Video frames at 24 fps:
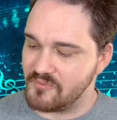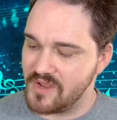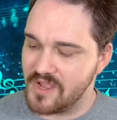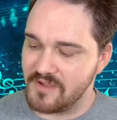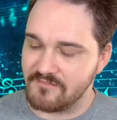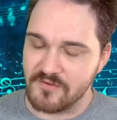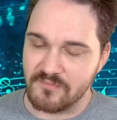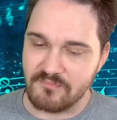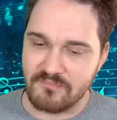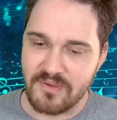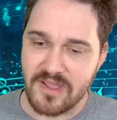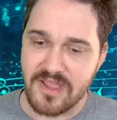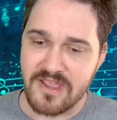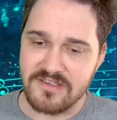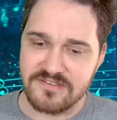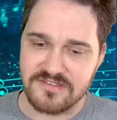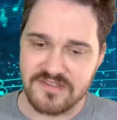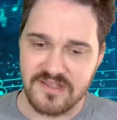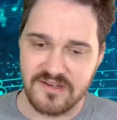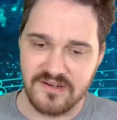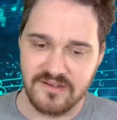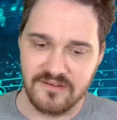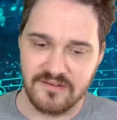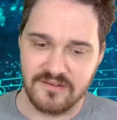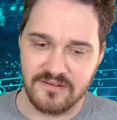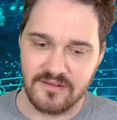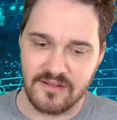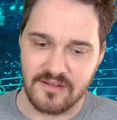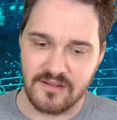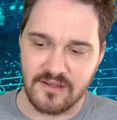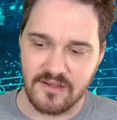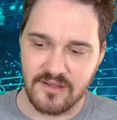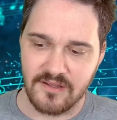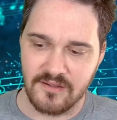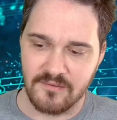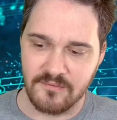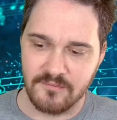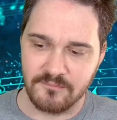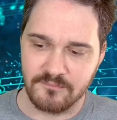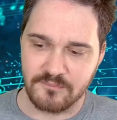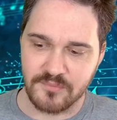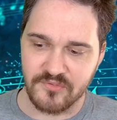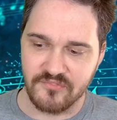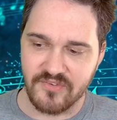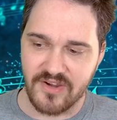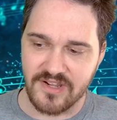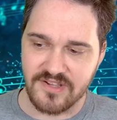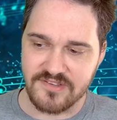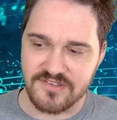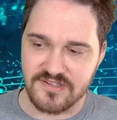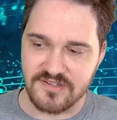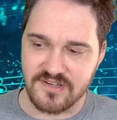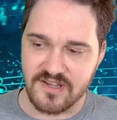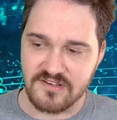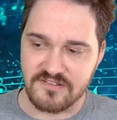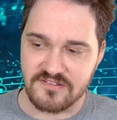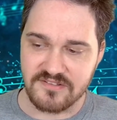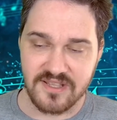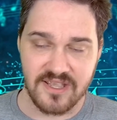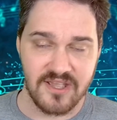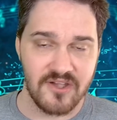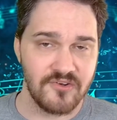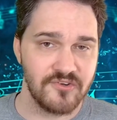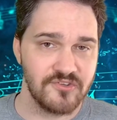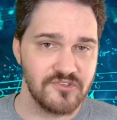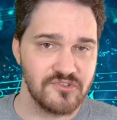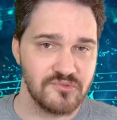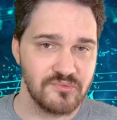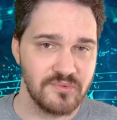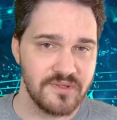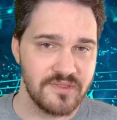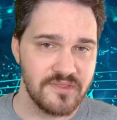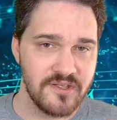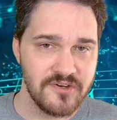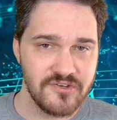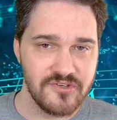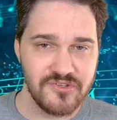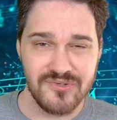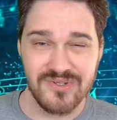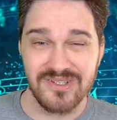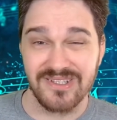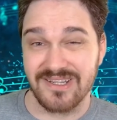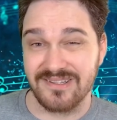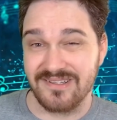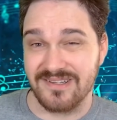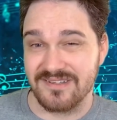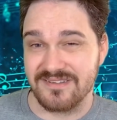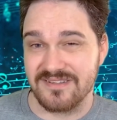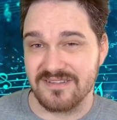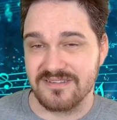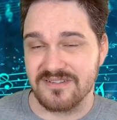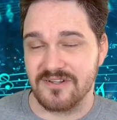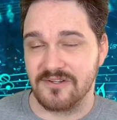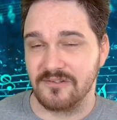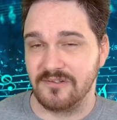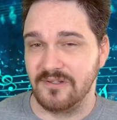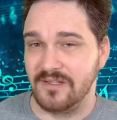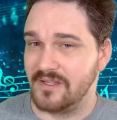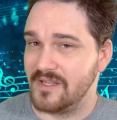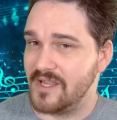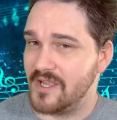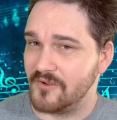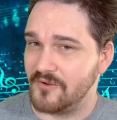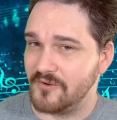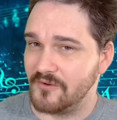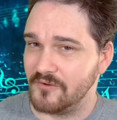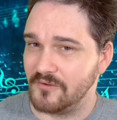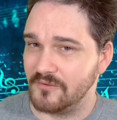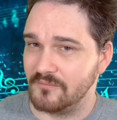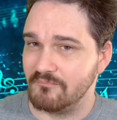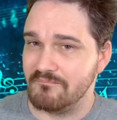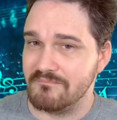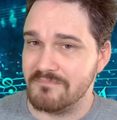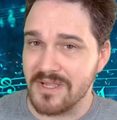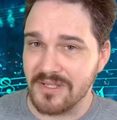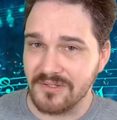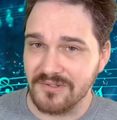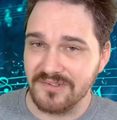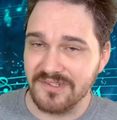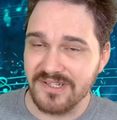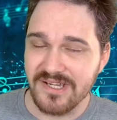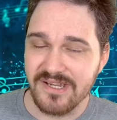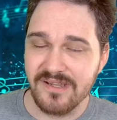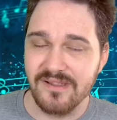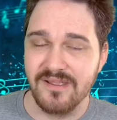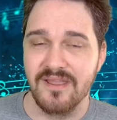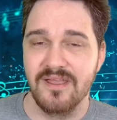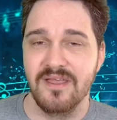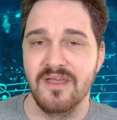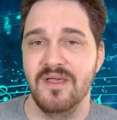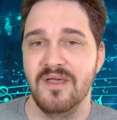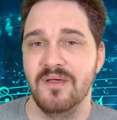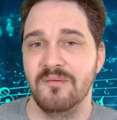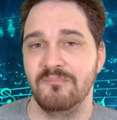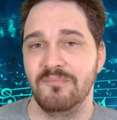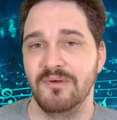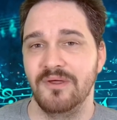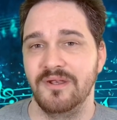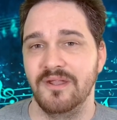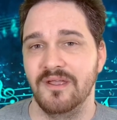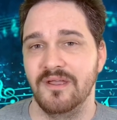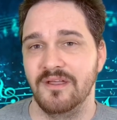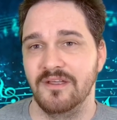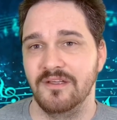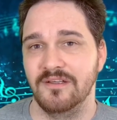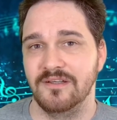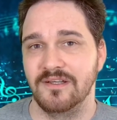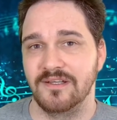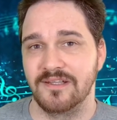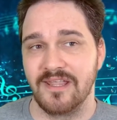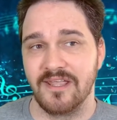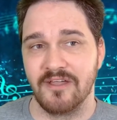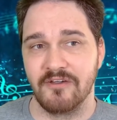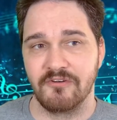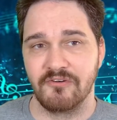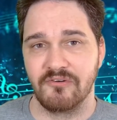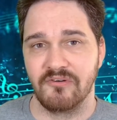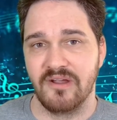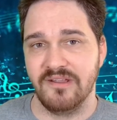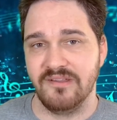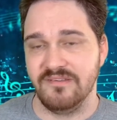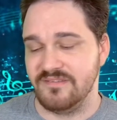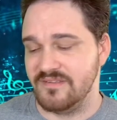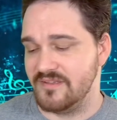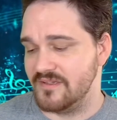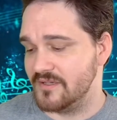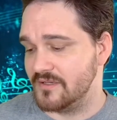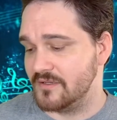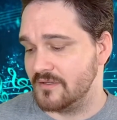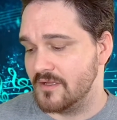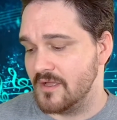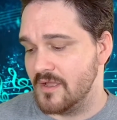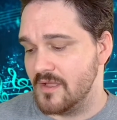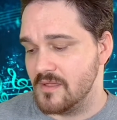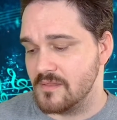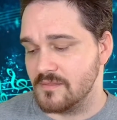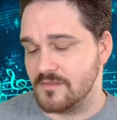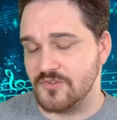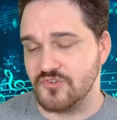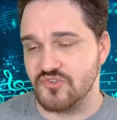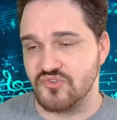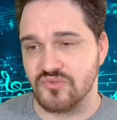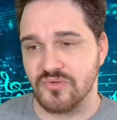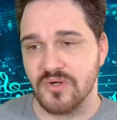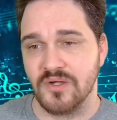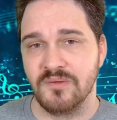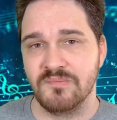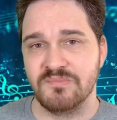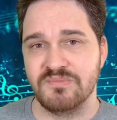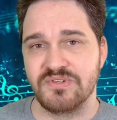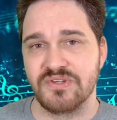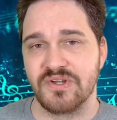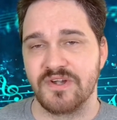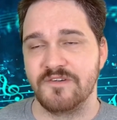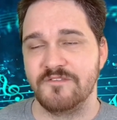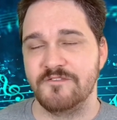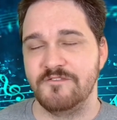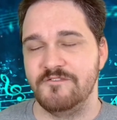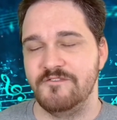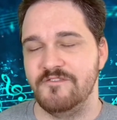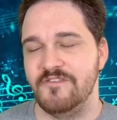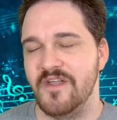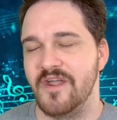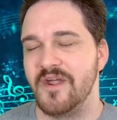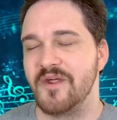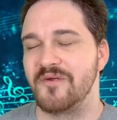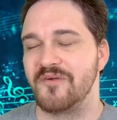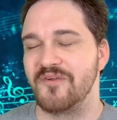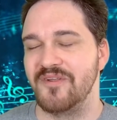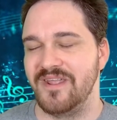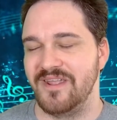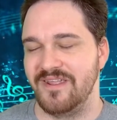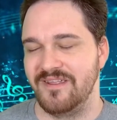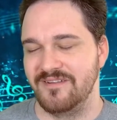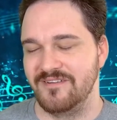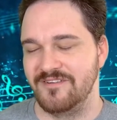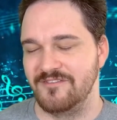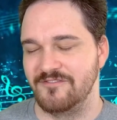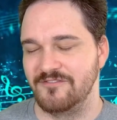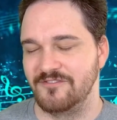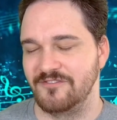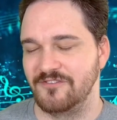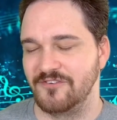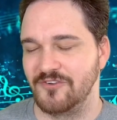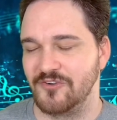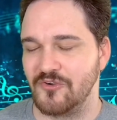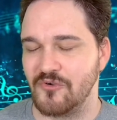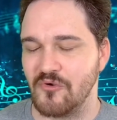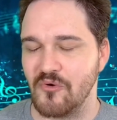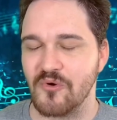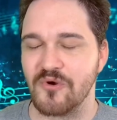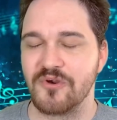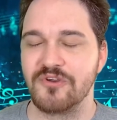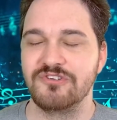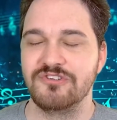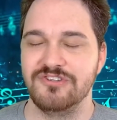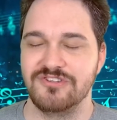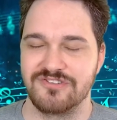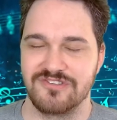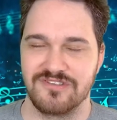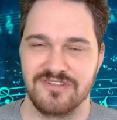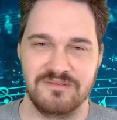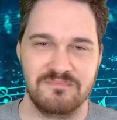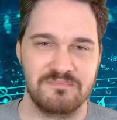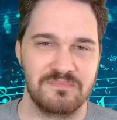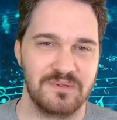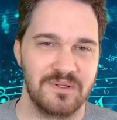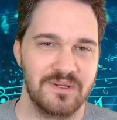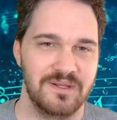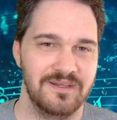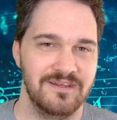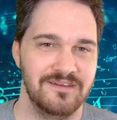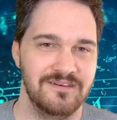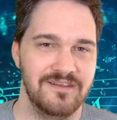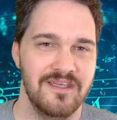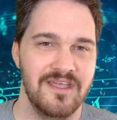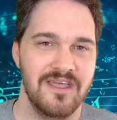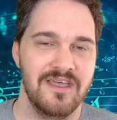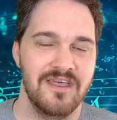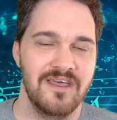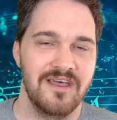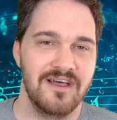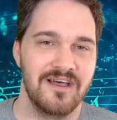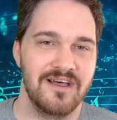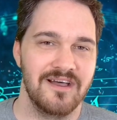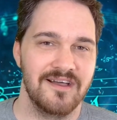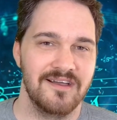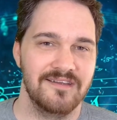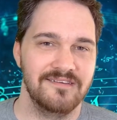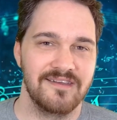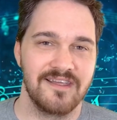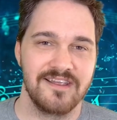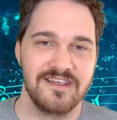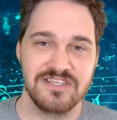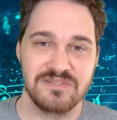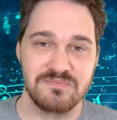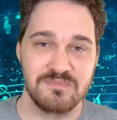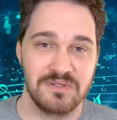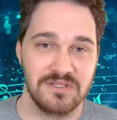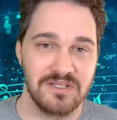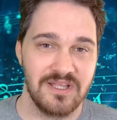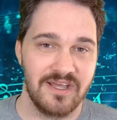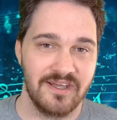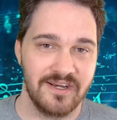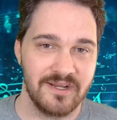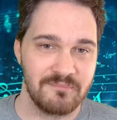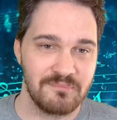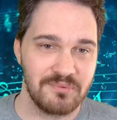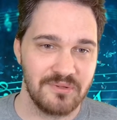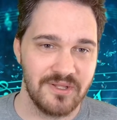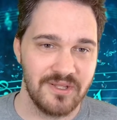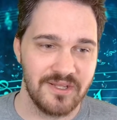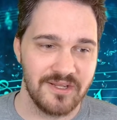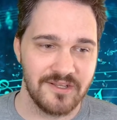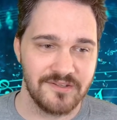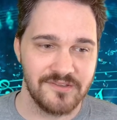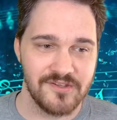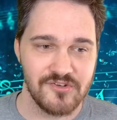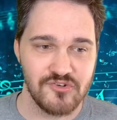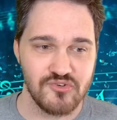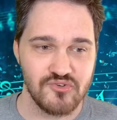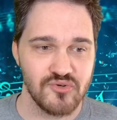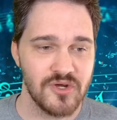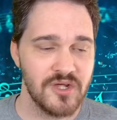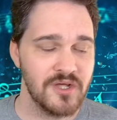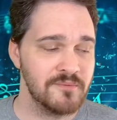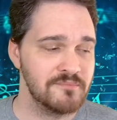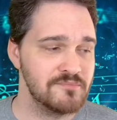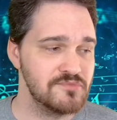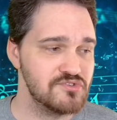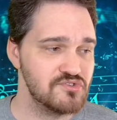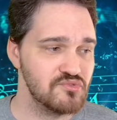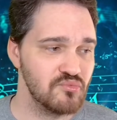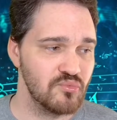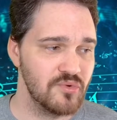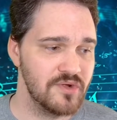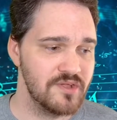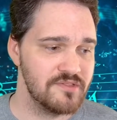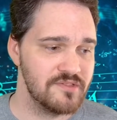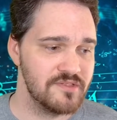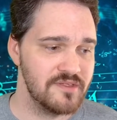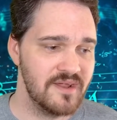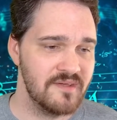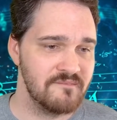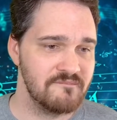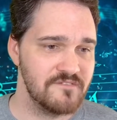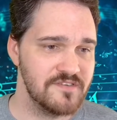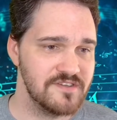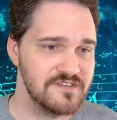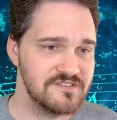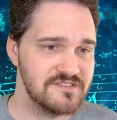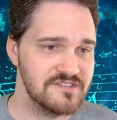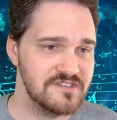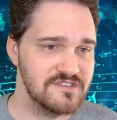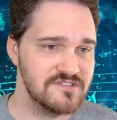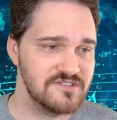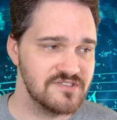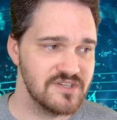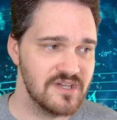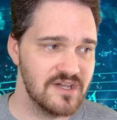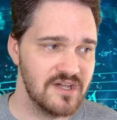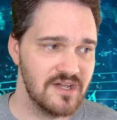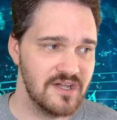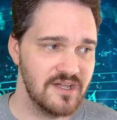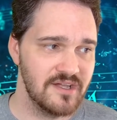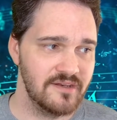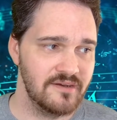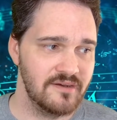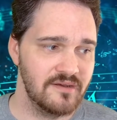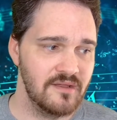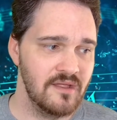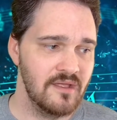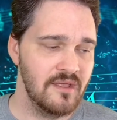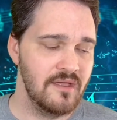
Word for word: have a bass that provides a nice counter to what they're doing, not necessarily a counter melody, but a counter idea. The drums are very gorgeously played. Nice melodic playing on the drums with an emphasis on